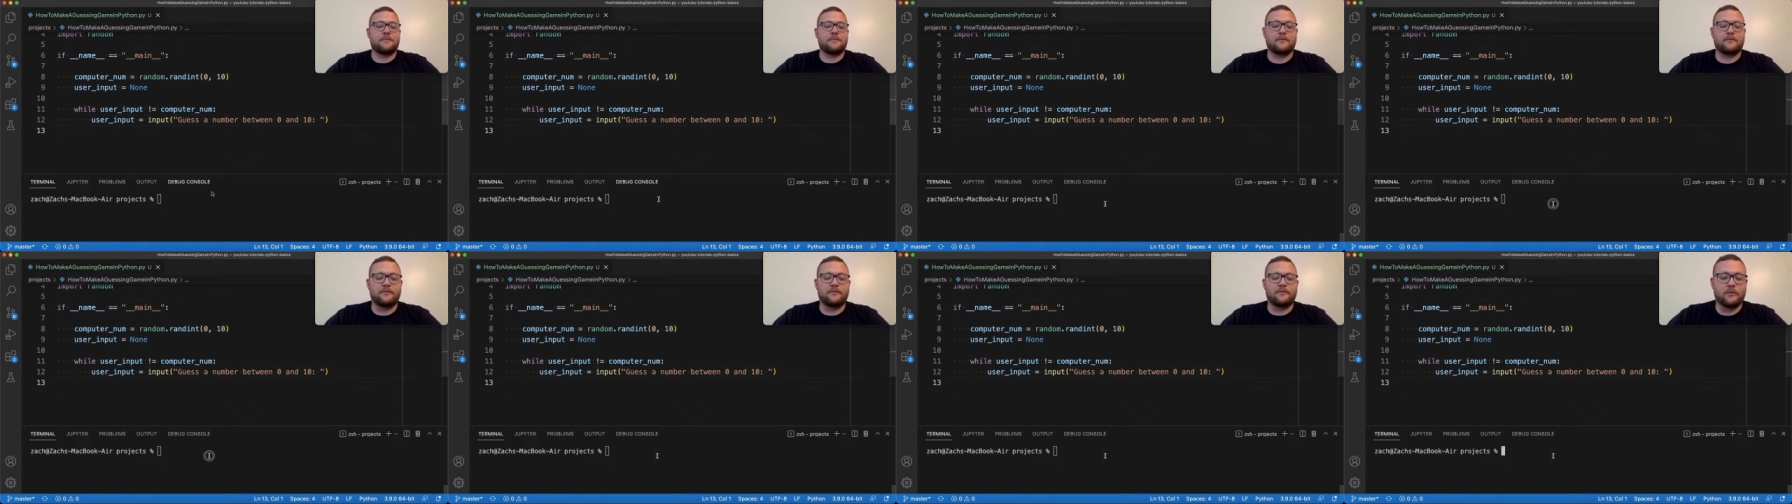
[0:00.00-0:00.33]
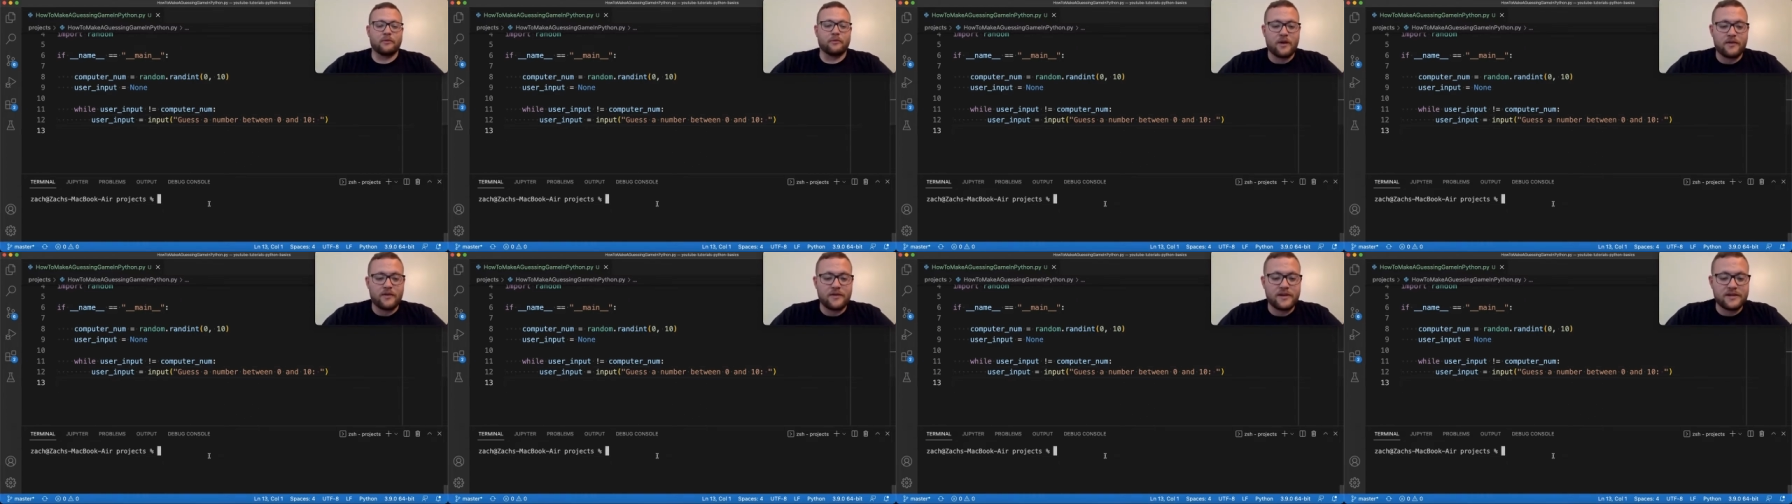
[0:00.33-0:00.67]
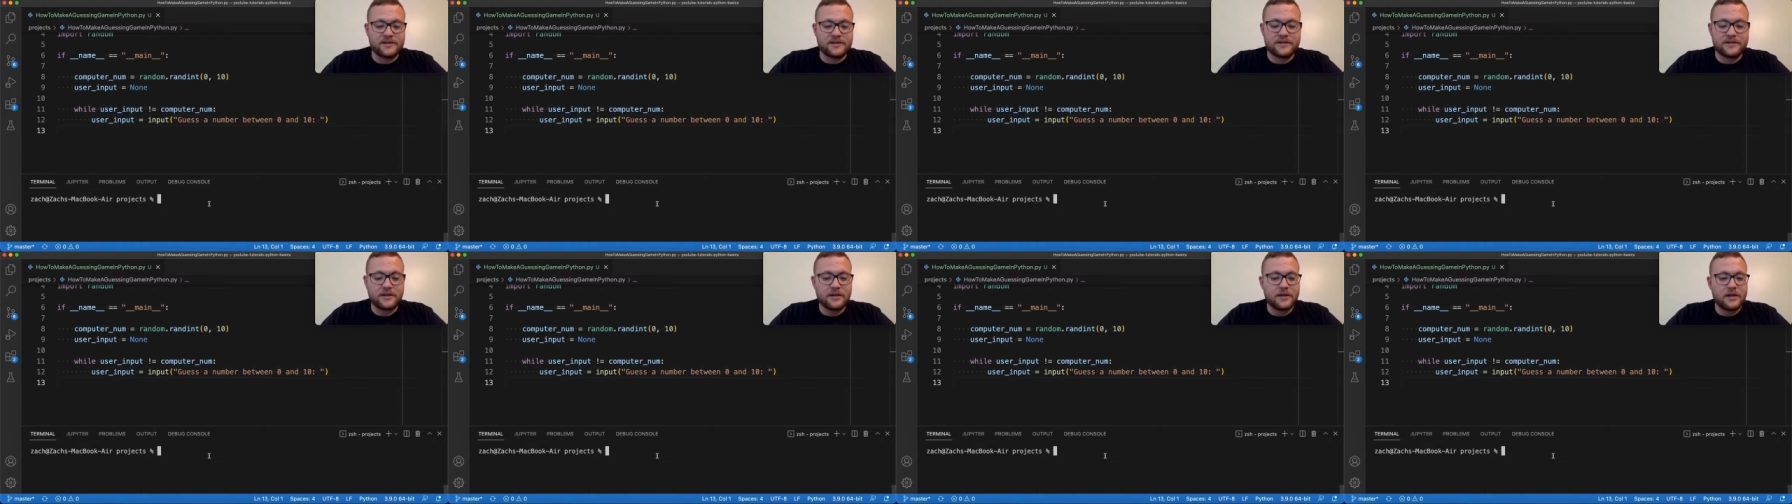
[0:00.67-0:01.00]
And if we run
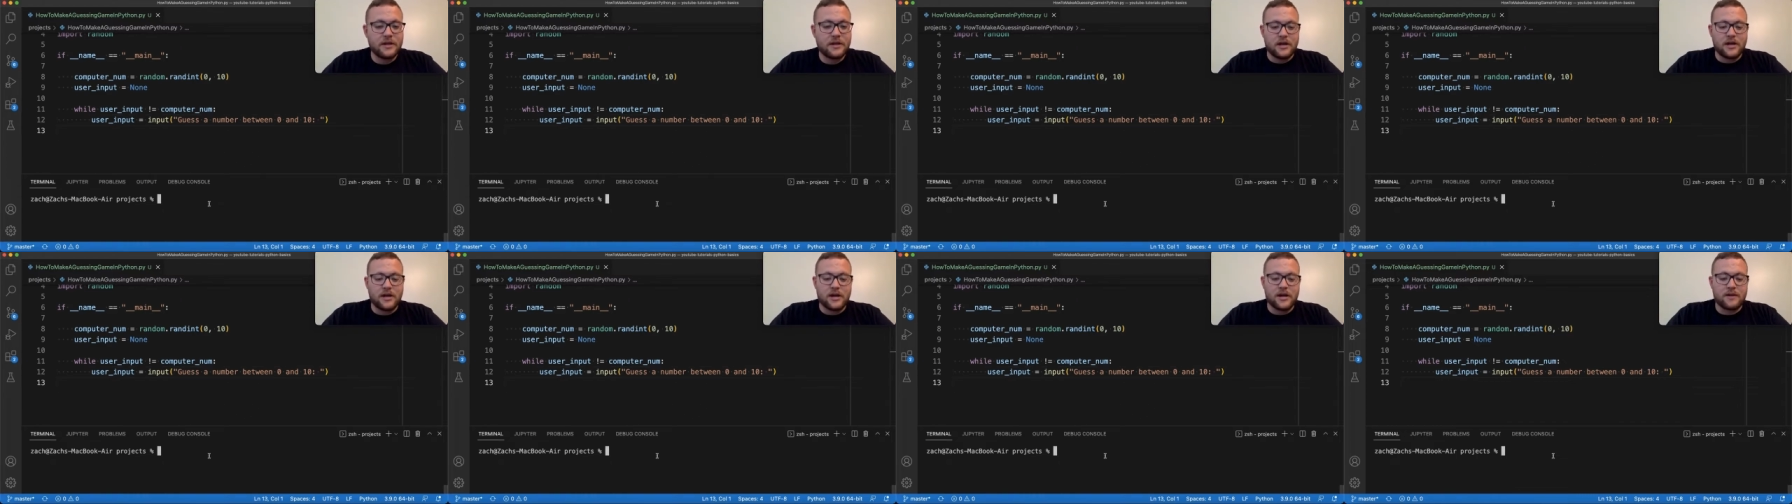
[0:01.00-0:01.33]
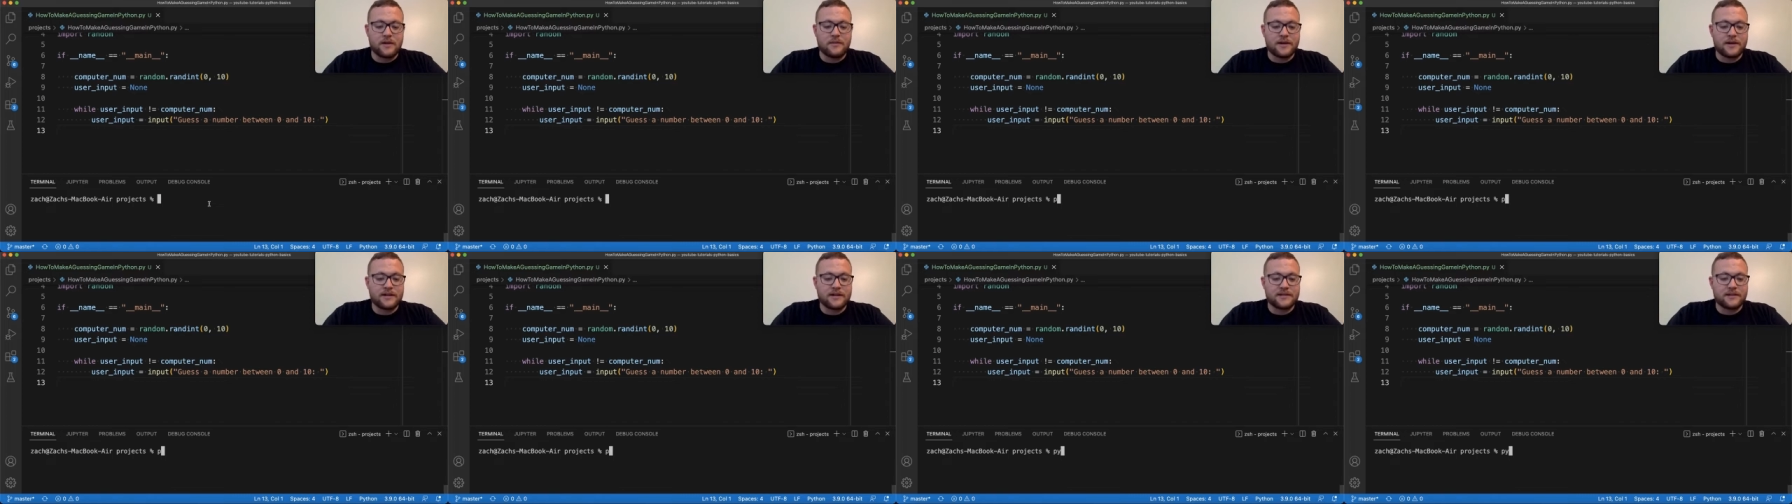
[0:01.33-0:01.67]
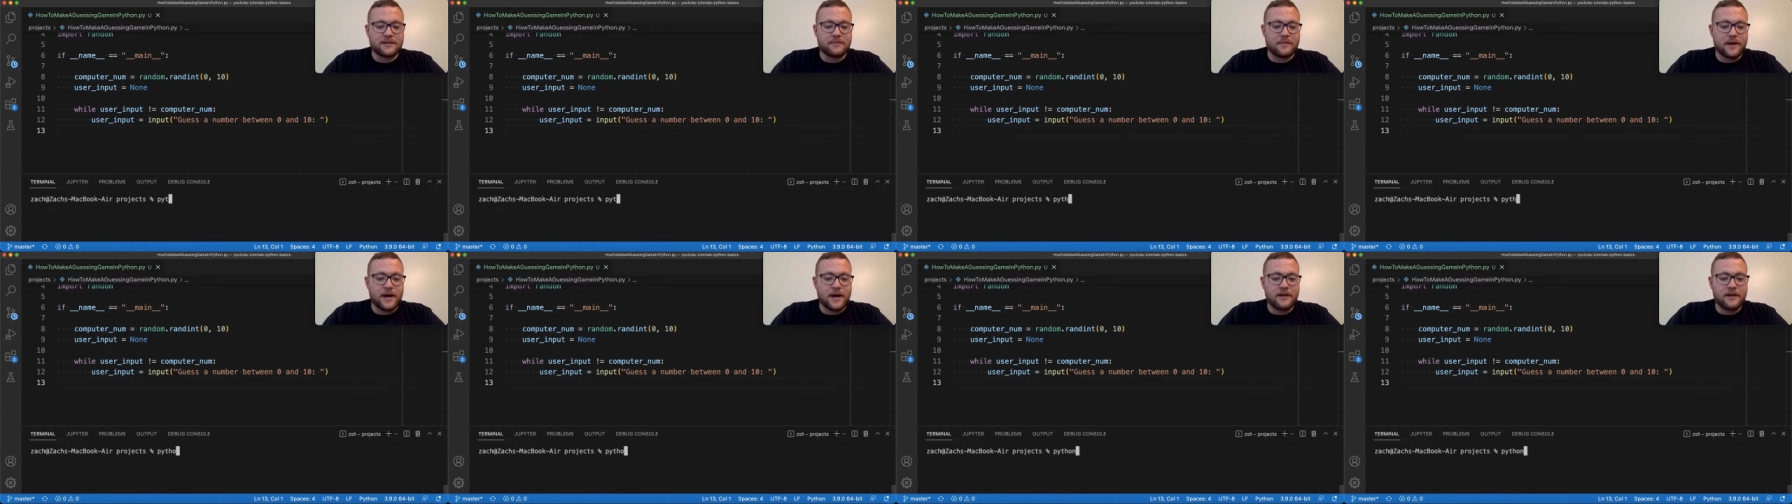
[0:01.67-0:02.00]
this, um, I can say
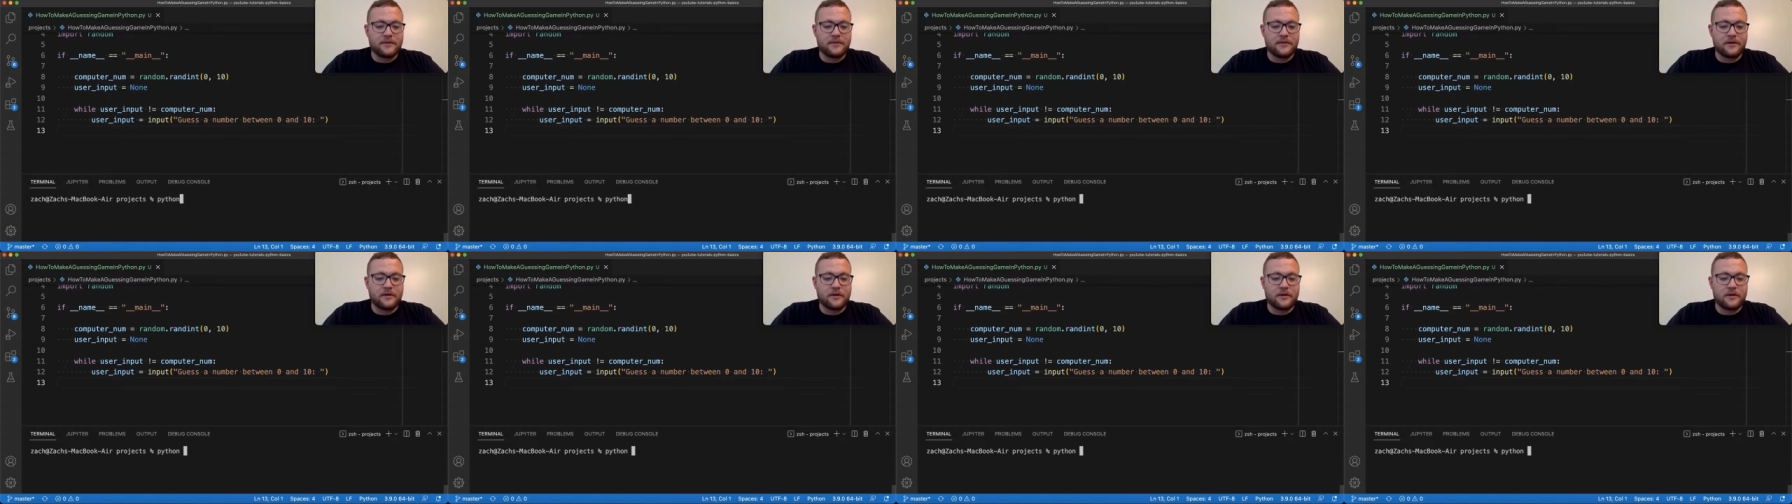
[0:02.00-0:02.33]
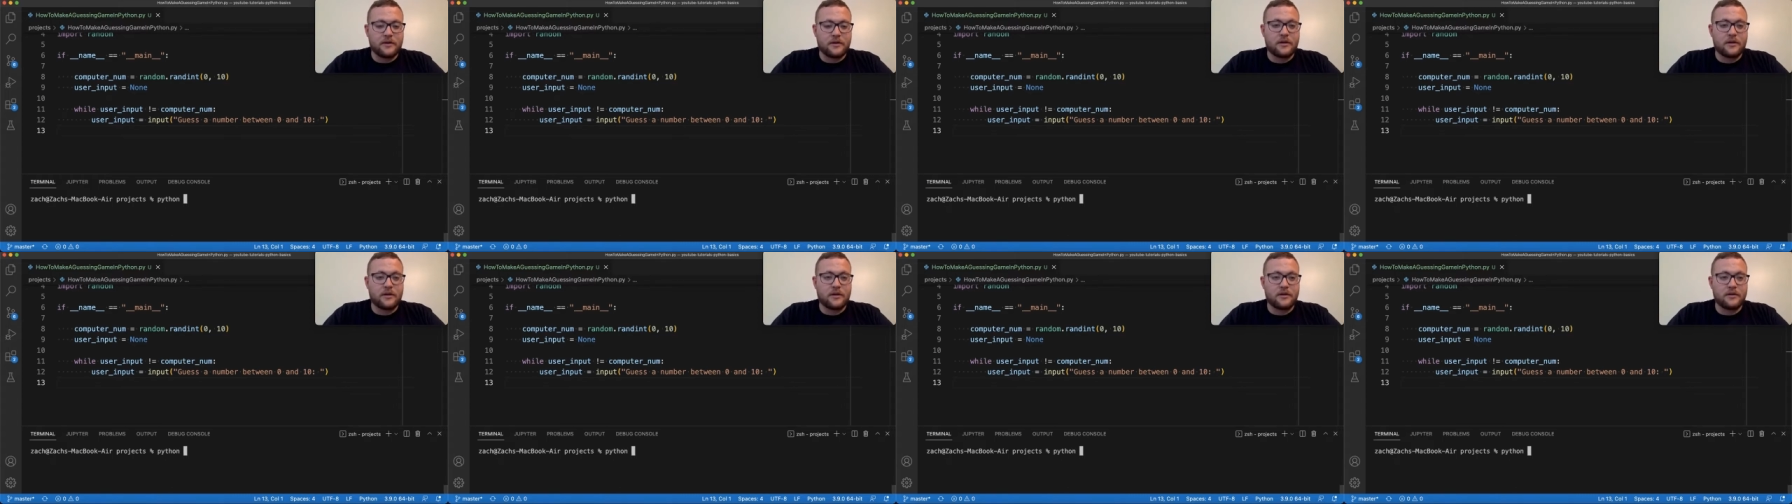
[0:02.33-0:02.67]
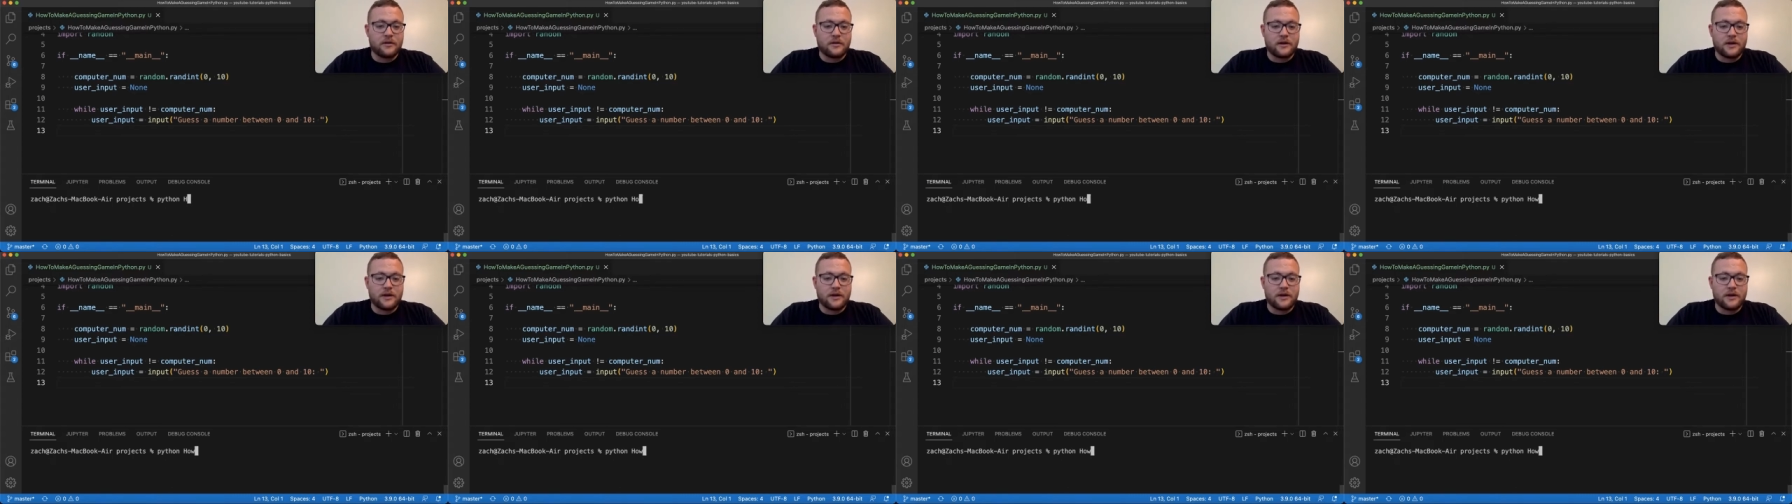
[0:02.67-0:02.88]
Python,